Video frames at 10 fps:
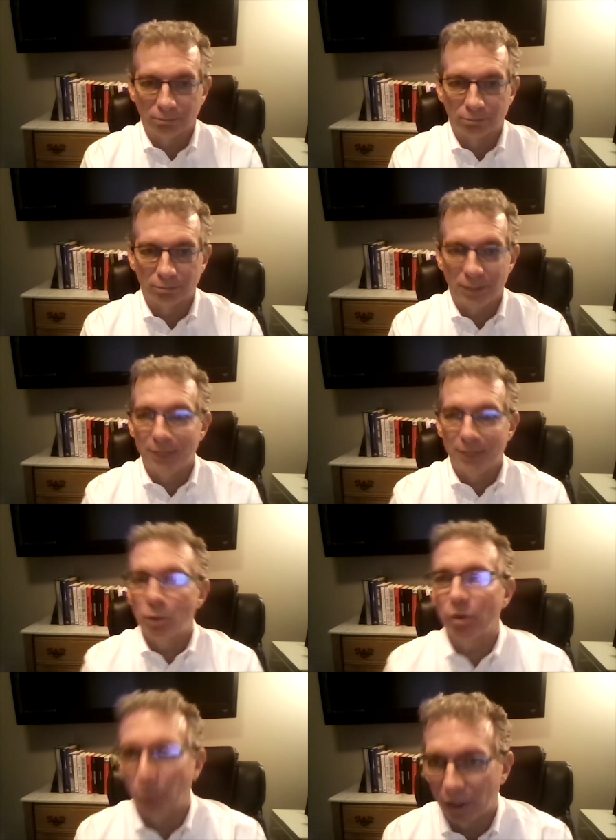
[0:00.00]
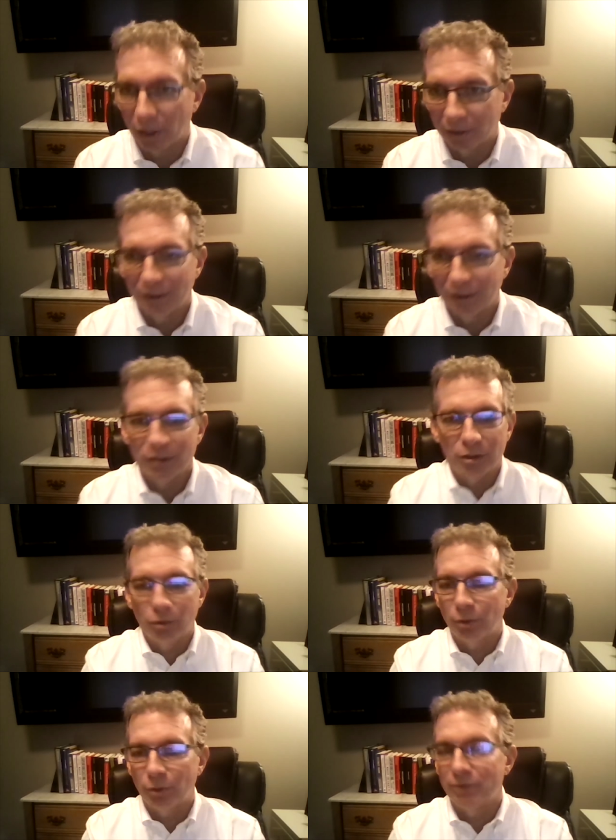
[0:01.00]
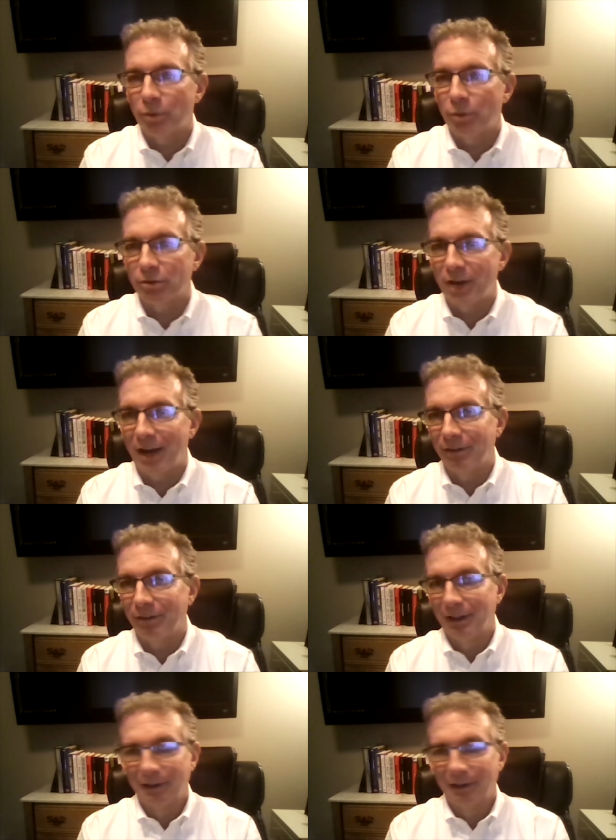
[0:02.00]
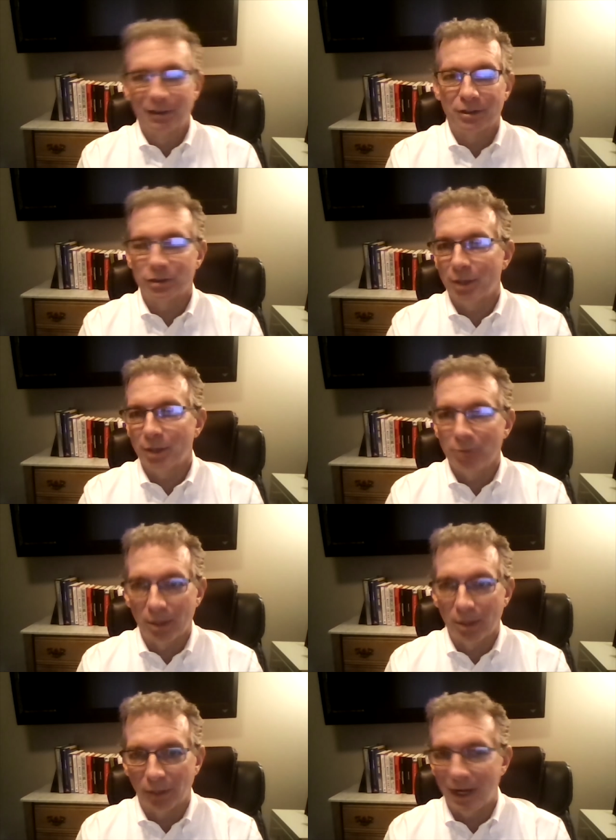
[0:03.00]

meaning more than one, 2, 3, 4, 5, to some number.